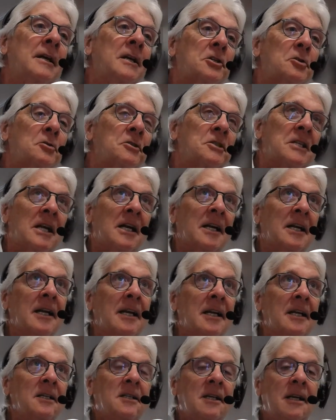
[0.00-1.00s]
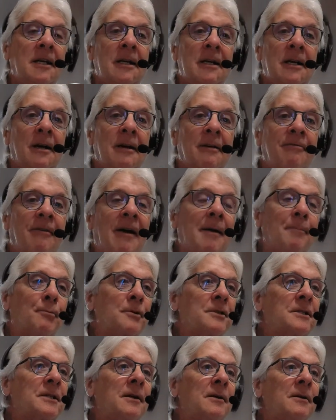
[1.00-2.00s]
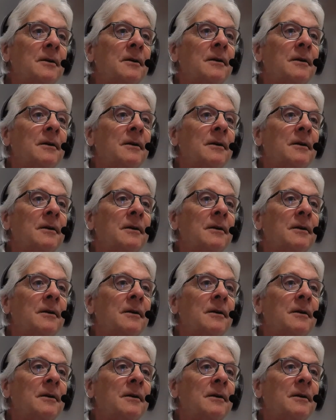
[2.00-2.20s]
So instead of getting, say, 5%,